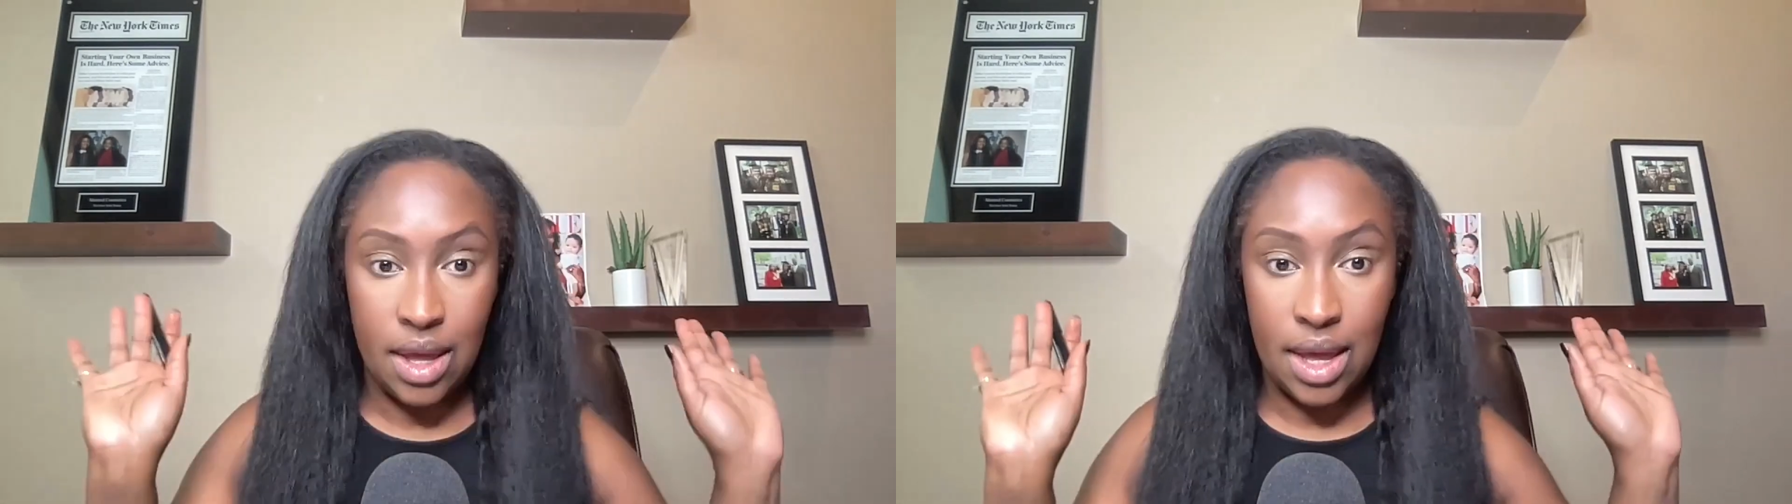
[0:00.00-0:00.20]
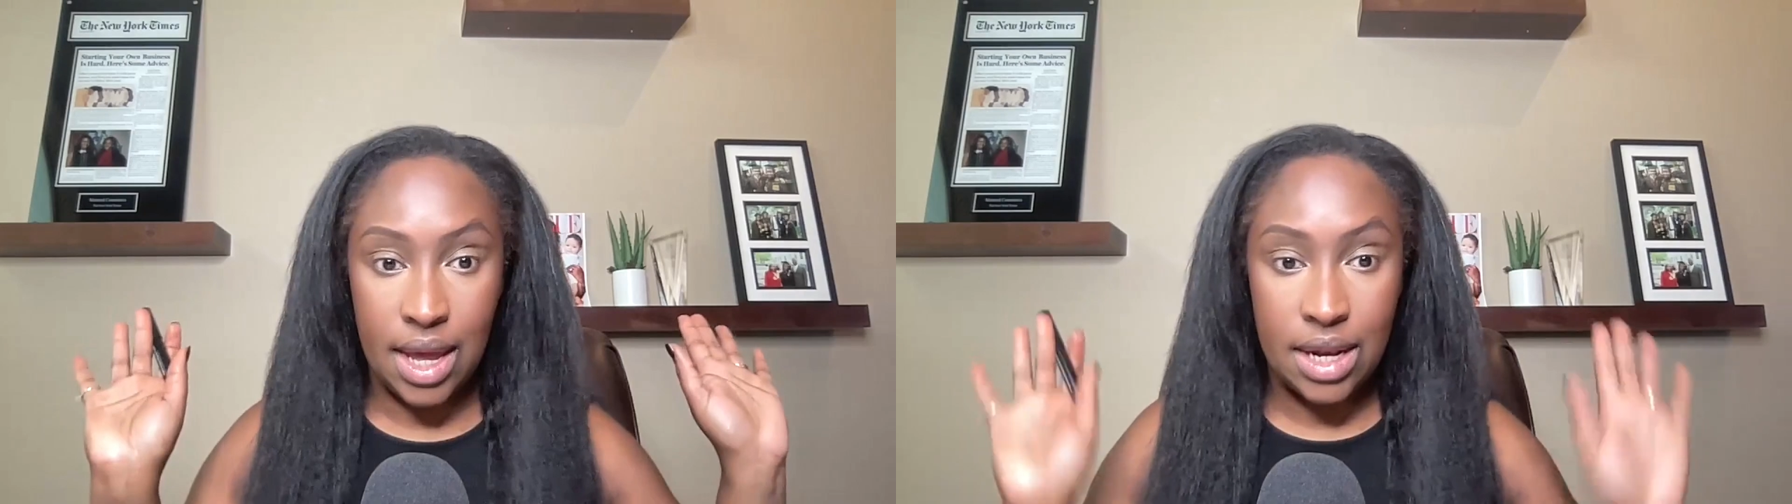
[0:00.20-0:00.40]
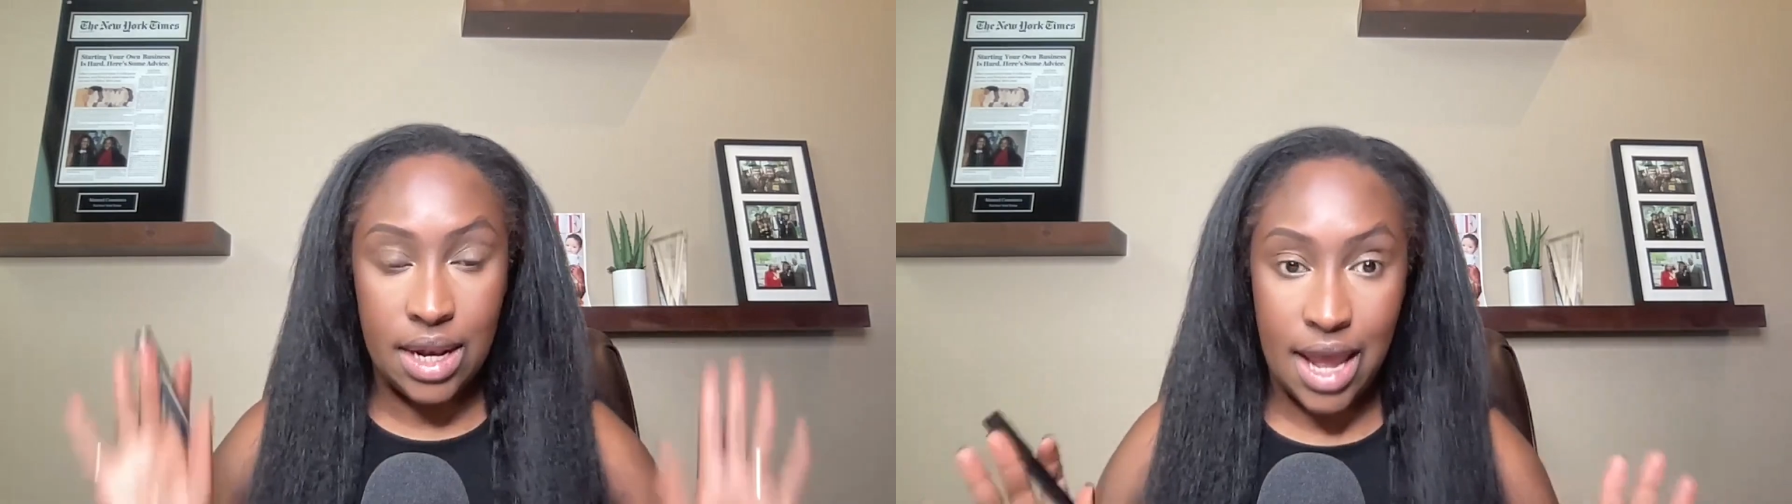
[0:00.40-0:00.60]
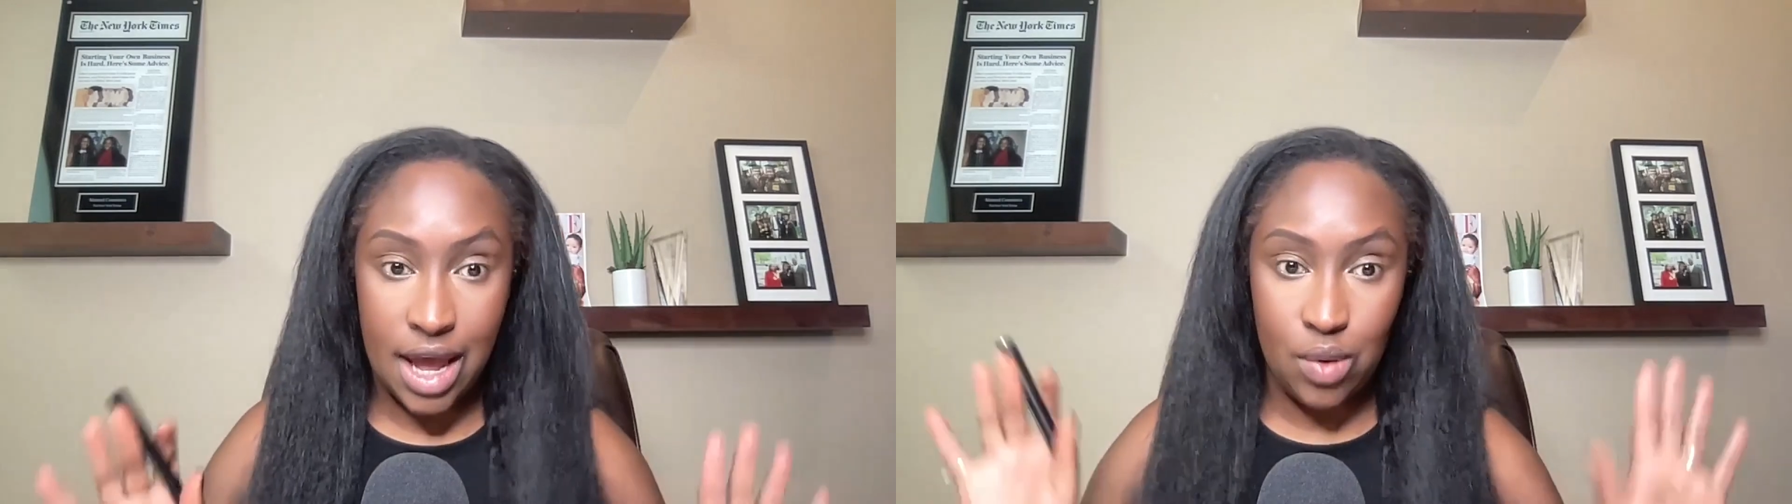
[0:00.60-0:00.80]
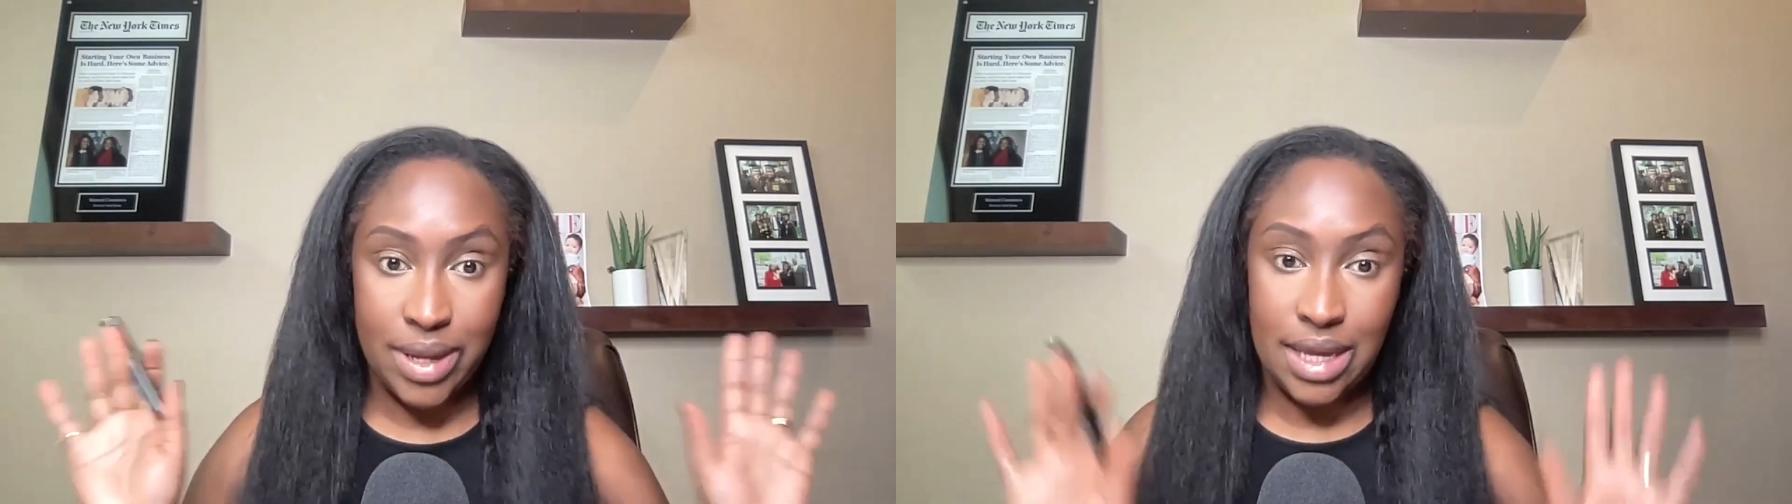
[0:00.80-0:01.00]
And
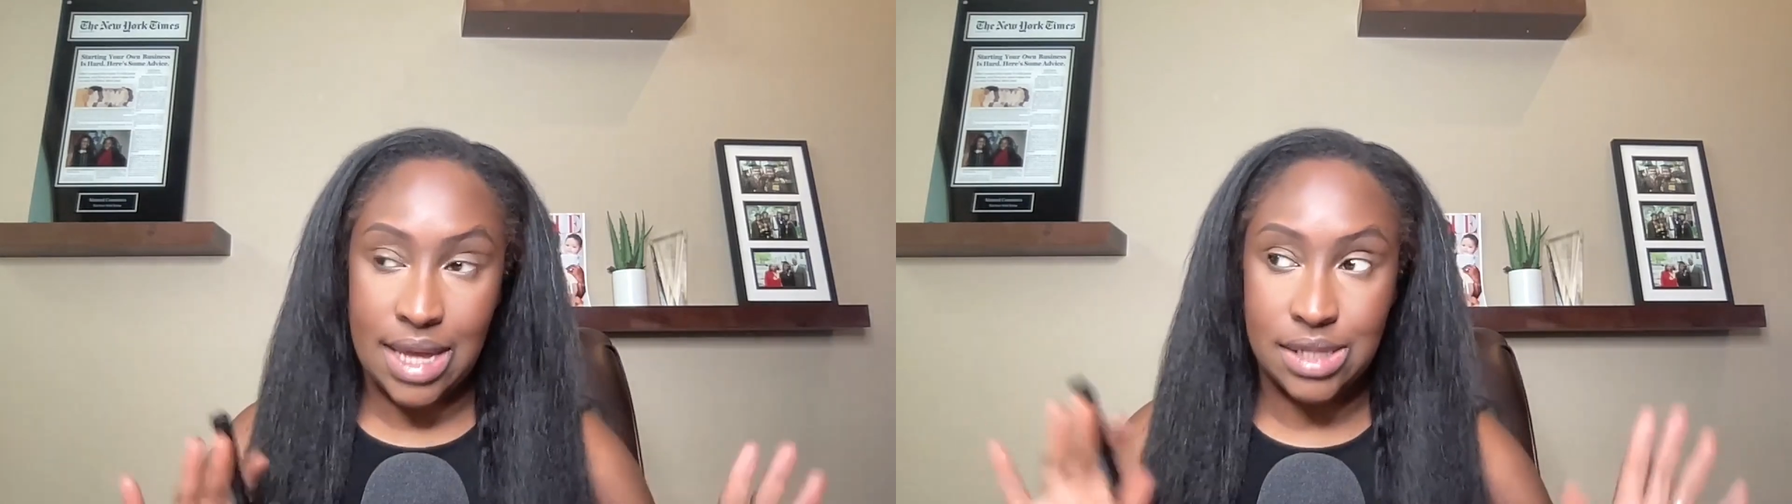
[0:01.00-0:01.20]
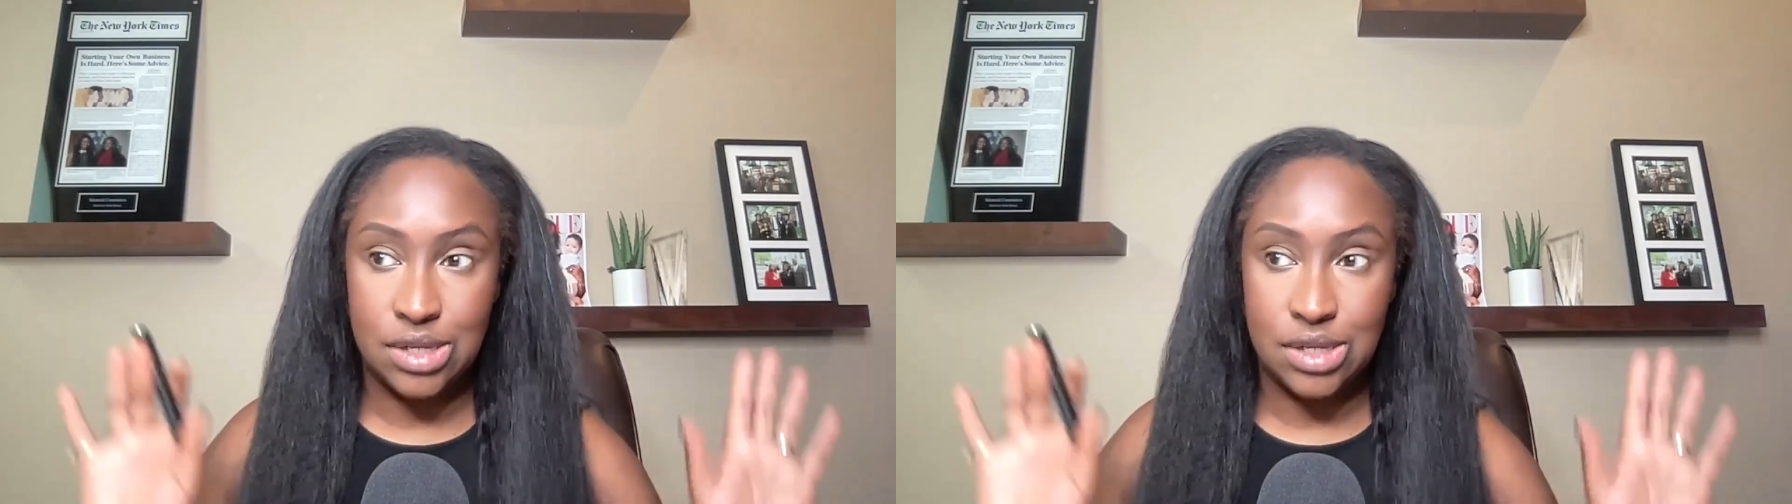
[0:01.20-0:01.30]
now we get